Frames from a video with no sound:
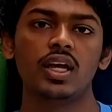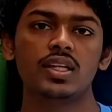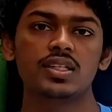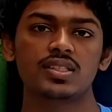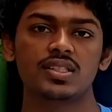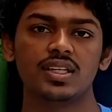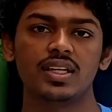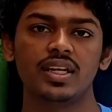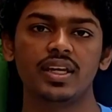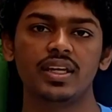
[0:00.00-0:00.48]

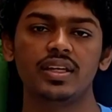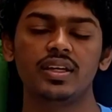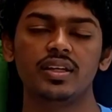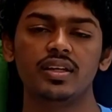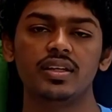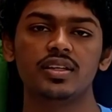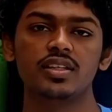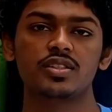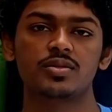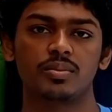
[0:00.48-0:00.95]
Today
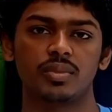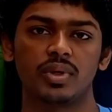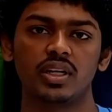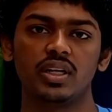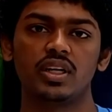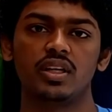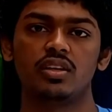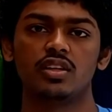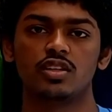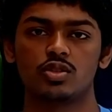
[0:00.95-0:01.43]
is
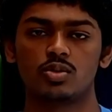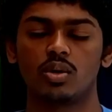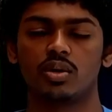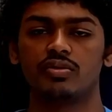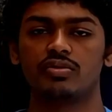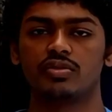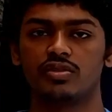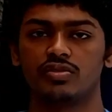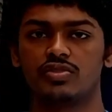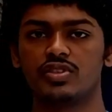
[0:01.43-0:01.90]
Monday, the
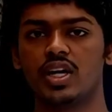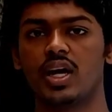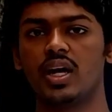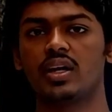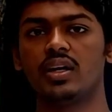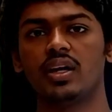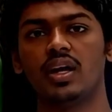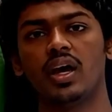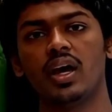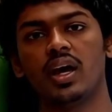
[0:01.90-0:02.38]
12th of
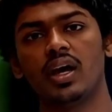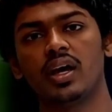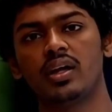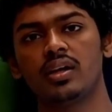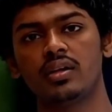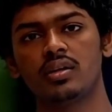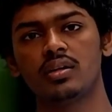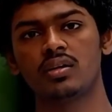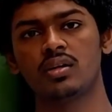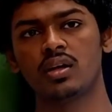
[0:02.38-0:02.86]
Jan,
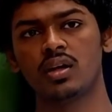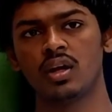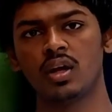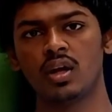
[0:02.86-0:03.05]
and